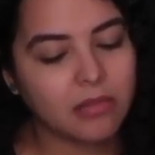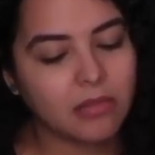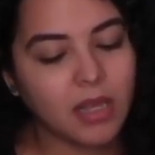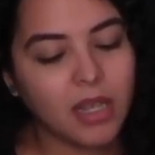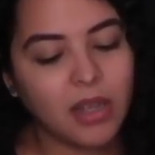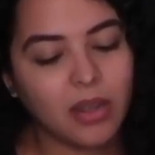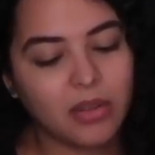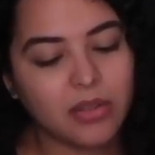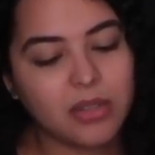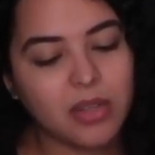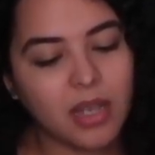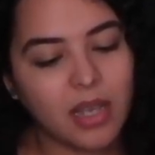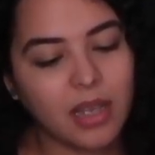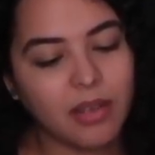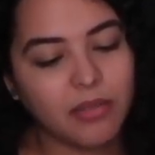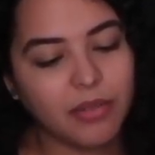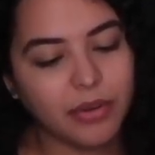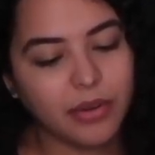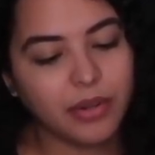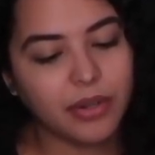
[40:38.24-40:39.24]
I also
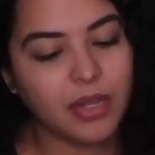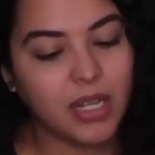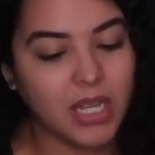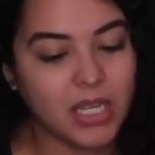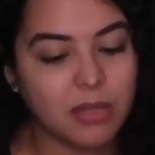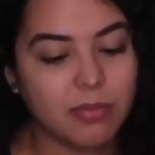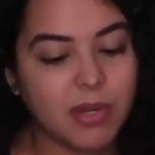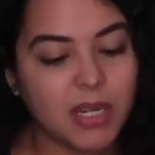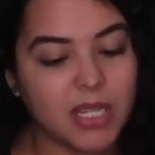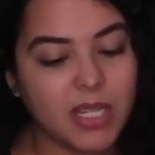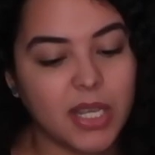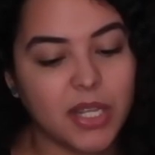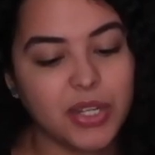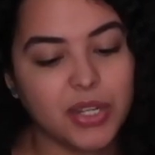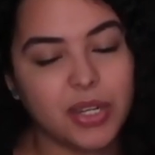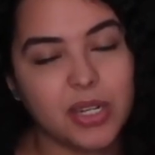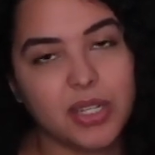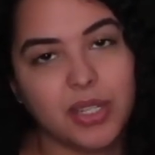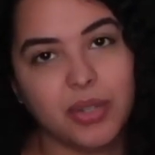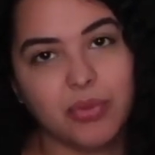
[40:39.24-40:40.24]
have heard
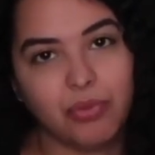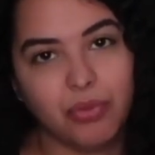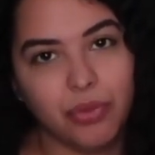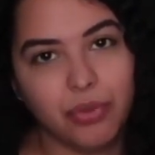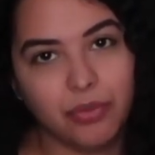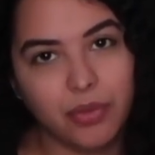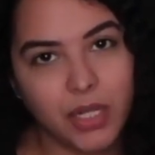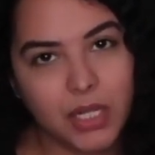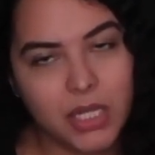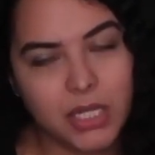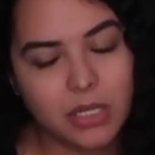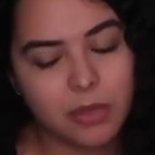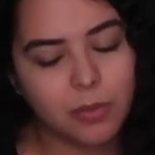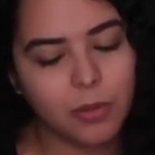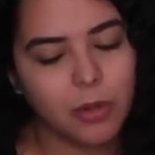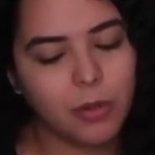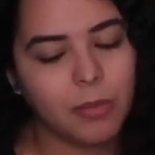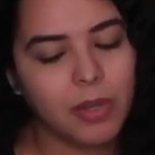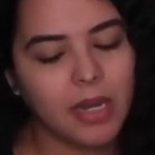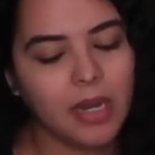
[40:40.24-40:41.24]
expectation is the root of all
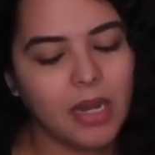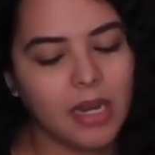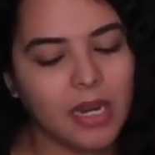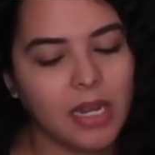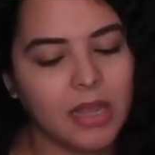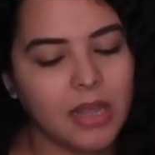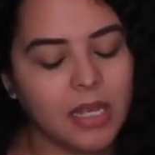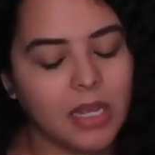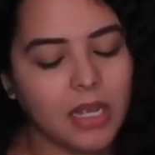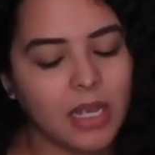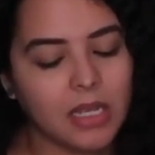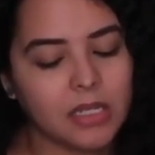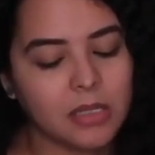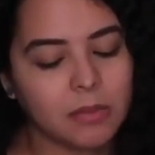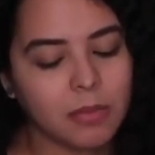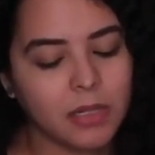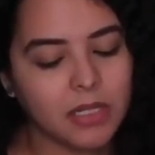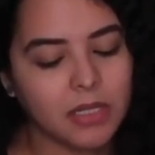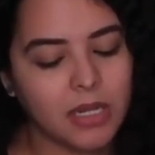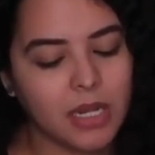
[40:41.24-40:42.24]
disappointment, and I think
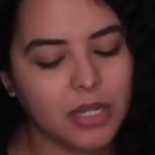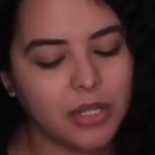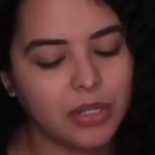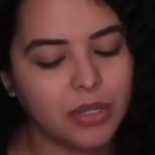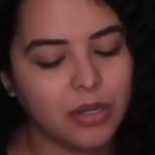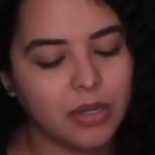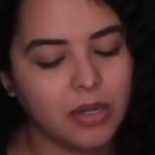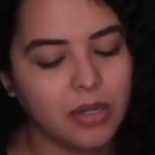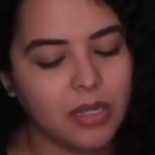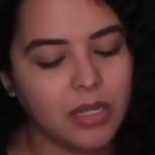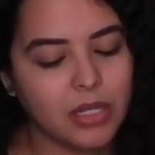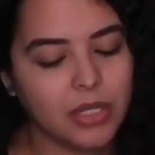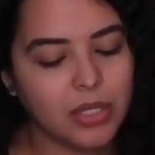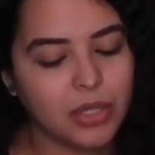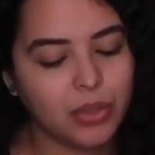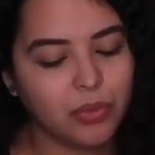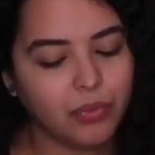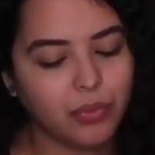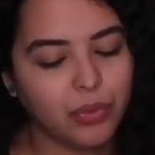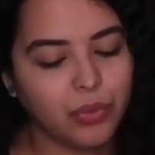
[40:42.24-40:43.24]
expectation is
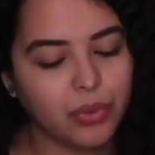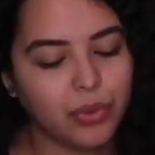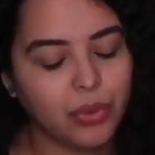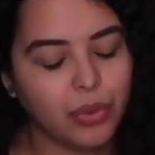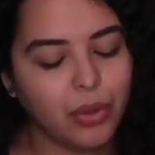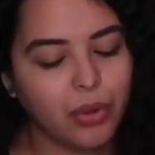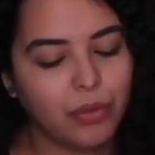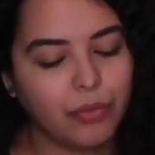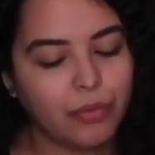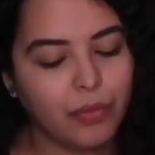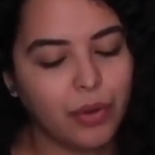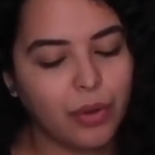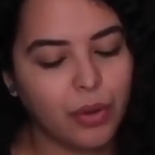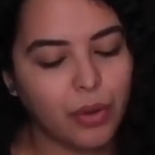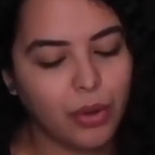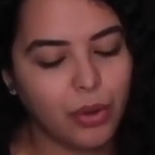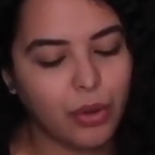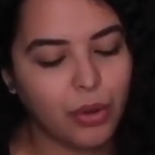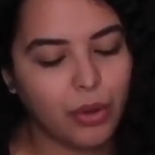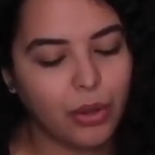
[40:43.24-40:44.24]
the root of
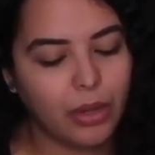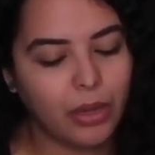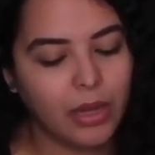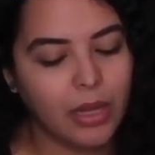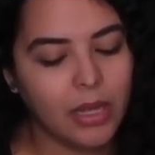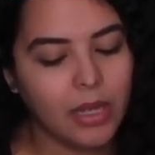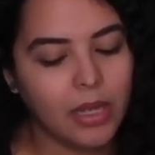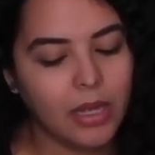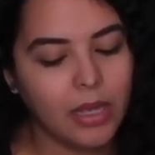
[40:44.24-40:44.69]
all